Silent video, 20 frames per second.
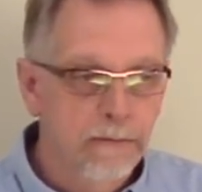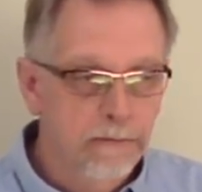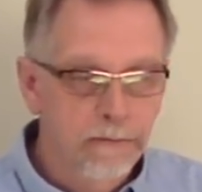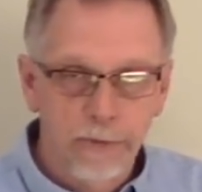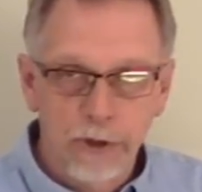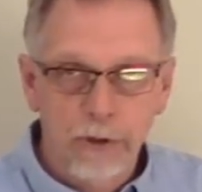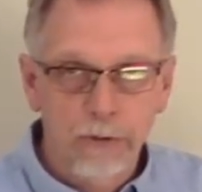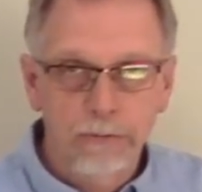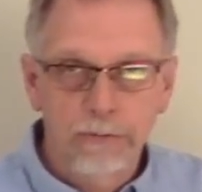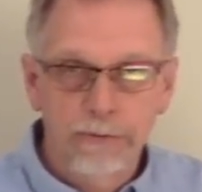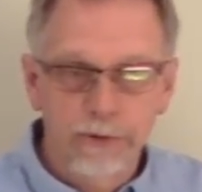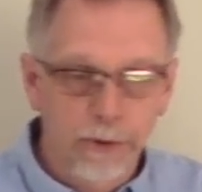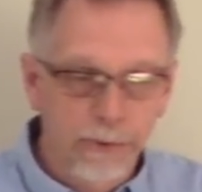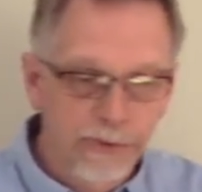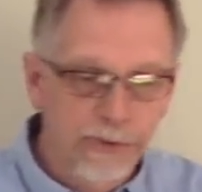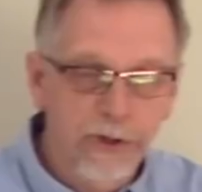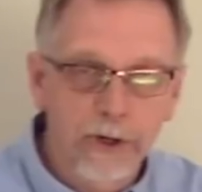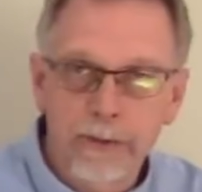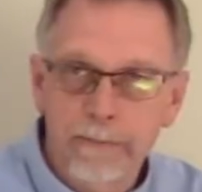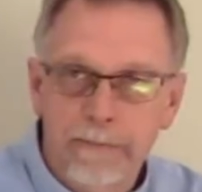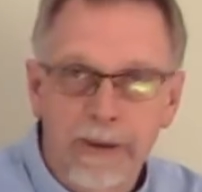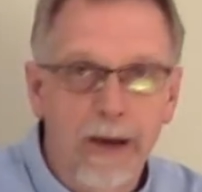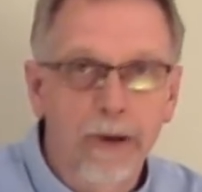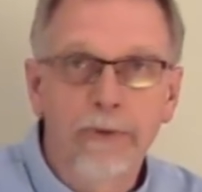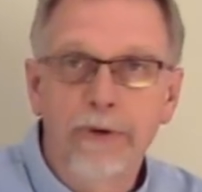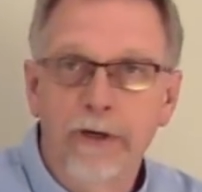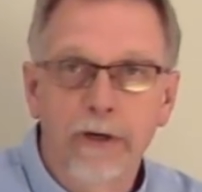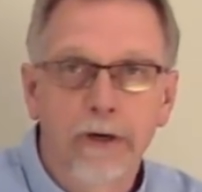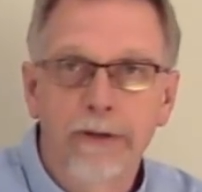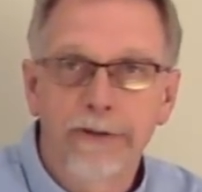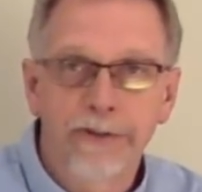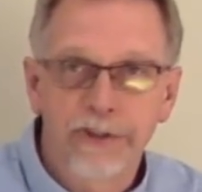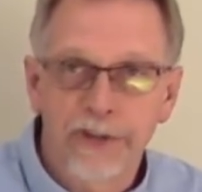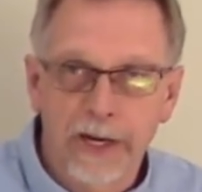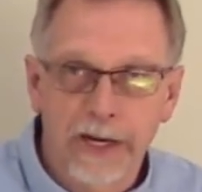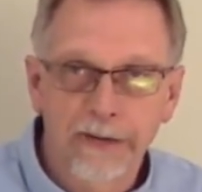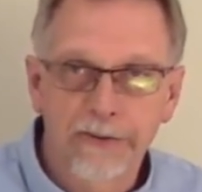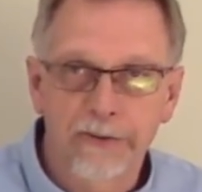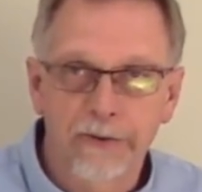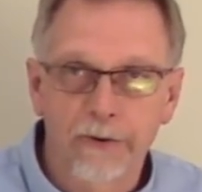Don't start pounding on the
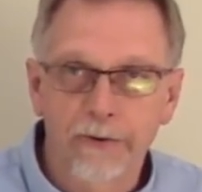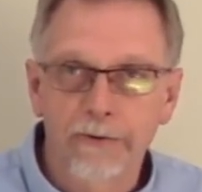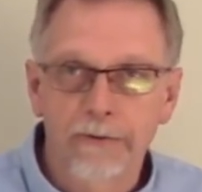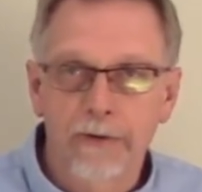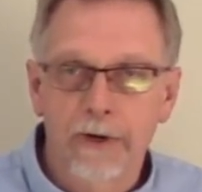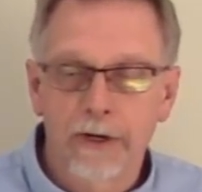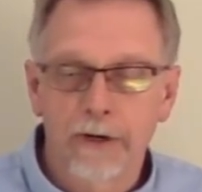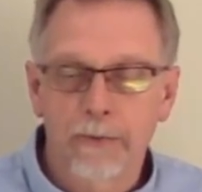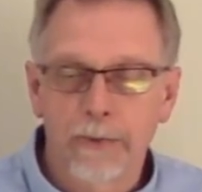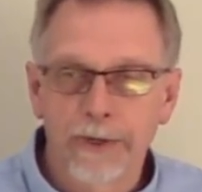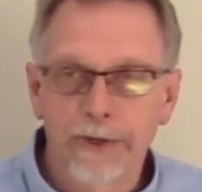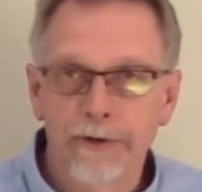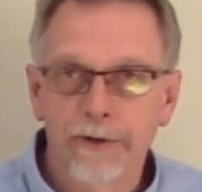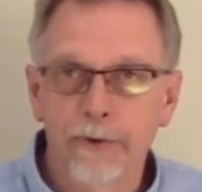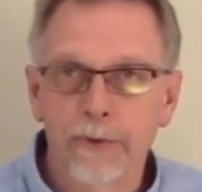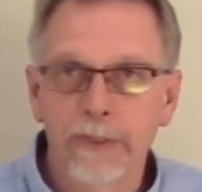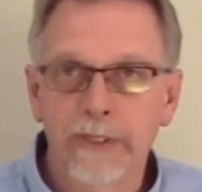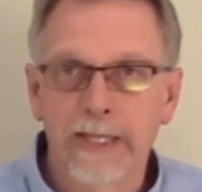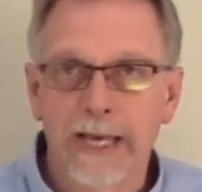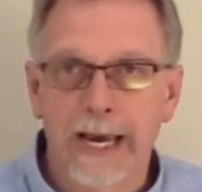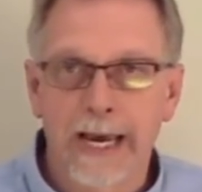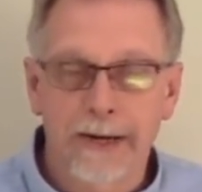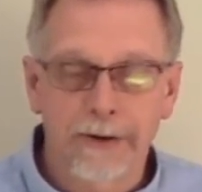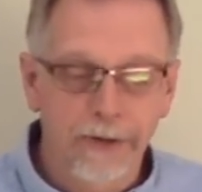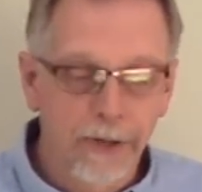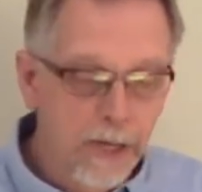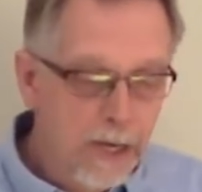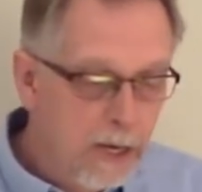chest. I don't want you doing that.